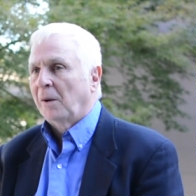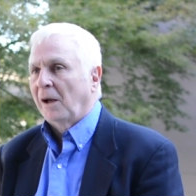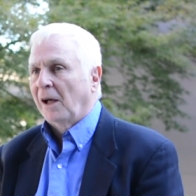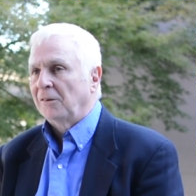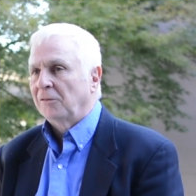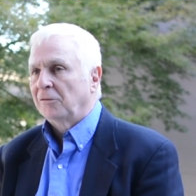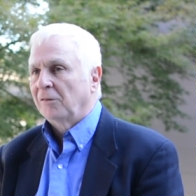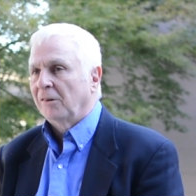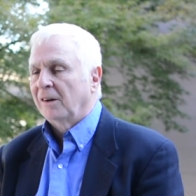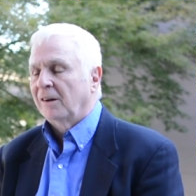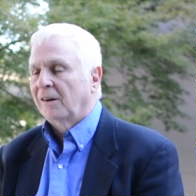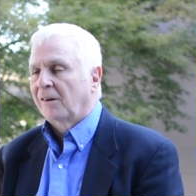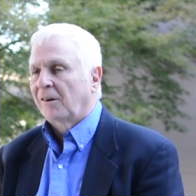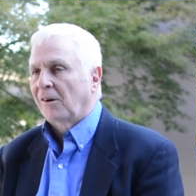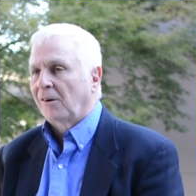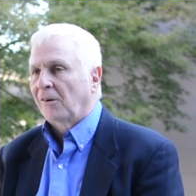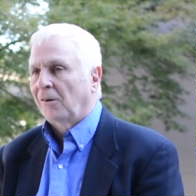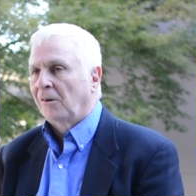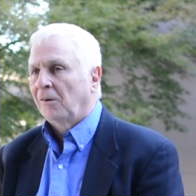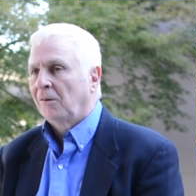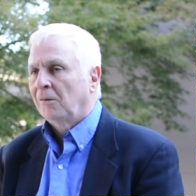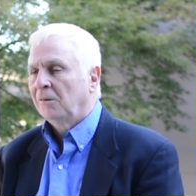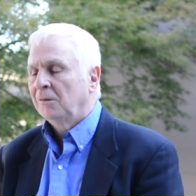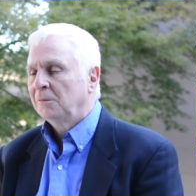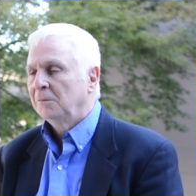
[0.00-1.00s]
Patrick
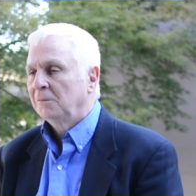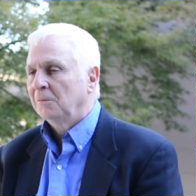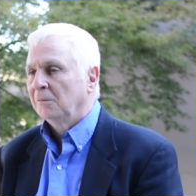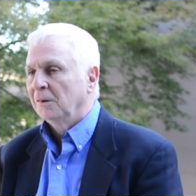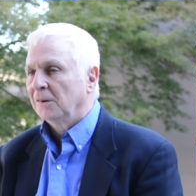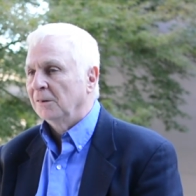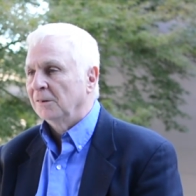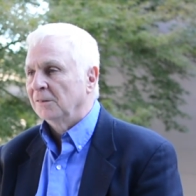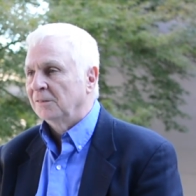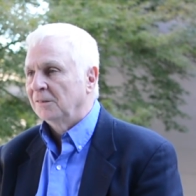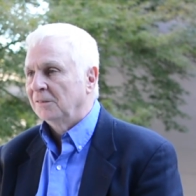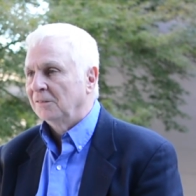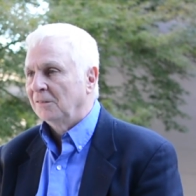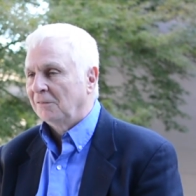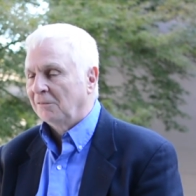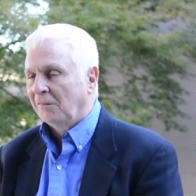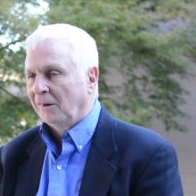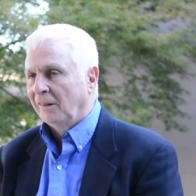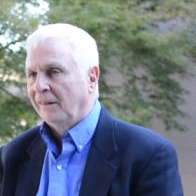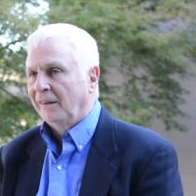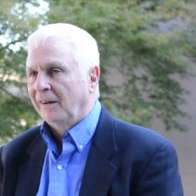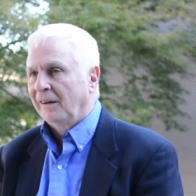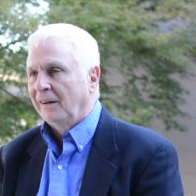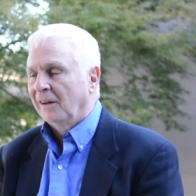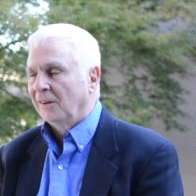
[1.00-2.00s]
Carroll was
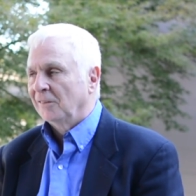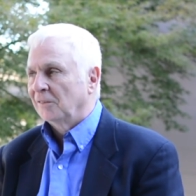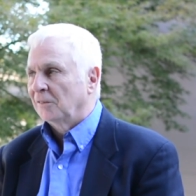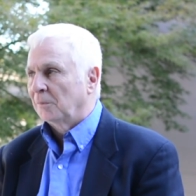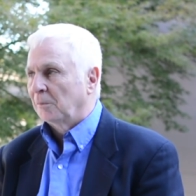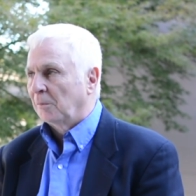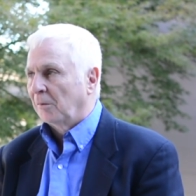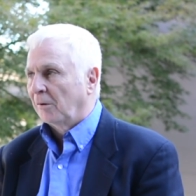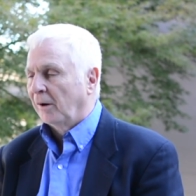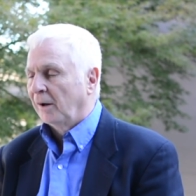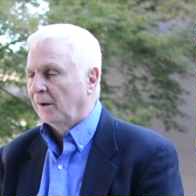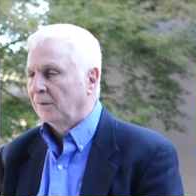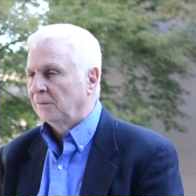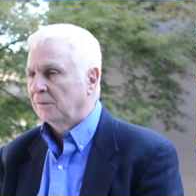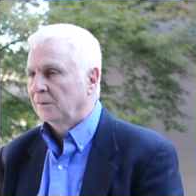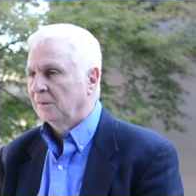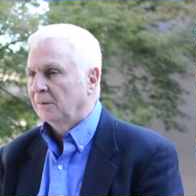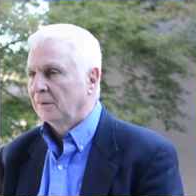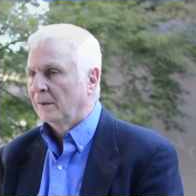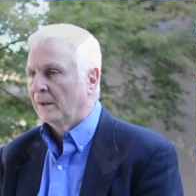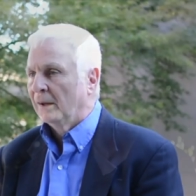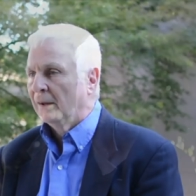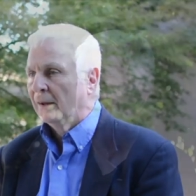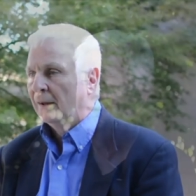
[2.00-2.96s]
really an inspiration.